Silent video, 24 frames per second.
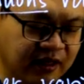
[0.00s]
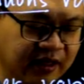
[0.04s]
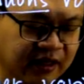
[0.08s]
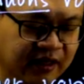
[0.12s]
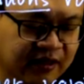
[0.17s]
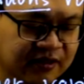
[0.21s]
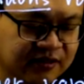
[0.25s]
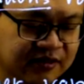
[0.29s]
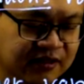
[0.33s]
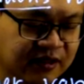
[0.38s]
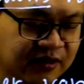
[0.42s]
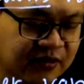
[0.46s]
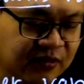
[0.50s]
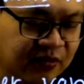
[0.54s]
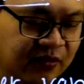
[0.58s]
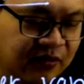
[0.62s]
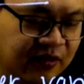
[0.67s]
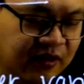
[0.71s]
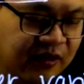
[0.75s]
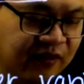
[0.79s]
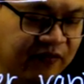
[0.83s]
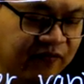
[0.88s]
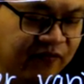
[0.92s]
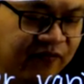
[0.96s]
and 0
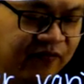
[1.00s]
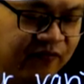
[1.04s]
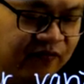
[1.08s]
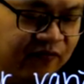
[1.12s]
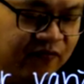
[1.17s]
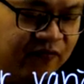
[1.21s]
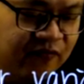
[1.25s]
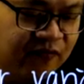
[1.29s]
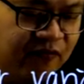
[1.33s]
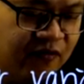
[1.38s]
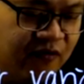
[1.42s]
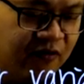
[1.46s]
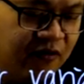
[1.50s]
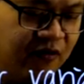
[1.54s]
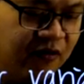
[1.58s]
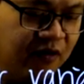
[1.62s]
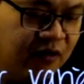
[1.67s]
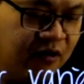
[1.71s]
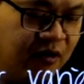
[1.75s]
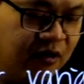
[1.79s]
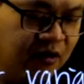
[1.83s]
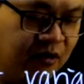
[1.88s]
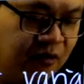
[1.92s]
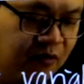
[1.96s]
if
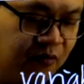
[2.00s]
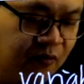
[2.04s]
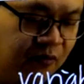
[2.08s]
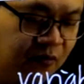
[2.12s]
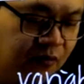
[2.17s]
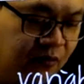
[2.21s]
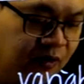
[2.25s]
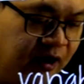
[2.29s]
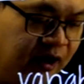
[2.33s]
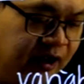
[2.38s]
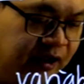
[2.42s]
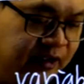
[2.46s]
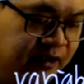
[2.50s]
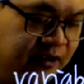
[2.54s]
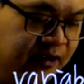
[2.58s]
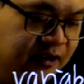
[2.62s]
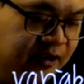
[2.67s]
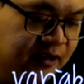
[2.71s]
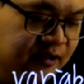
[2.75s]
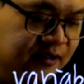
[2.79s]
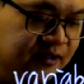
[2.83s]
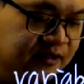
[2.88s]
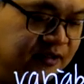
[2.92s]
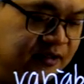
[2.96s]
y
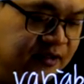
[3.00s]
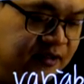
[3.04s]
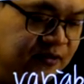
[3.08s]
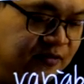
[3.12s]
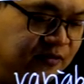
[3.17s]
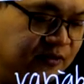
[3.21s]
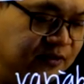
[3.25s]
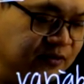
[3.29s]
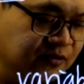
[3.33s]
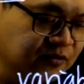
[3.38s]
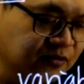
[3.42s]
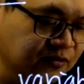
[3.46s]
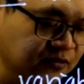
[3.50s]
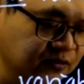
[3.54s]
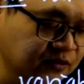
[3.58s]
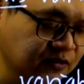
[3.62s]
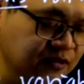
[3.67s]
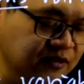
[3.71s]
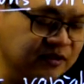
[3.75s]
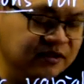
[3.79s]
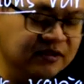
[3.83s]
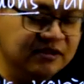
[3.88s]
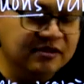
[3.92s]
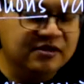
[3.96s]
is equal to
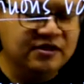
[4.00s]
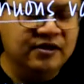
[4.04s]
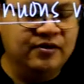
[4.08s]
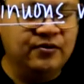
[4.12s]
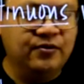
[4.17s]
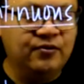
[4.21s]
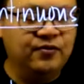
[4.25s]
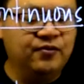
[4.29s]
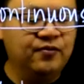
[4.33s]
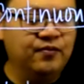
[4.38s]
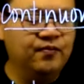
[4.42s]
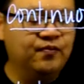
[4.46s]
0.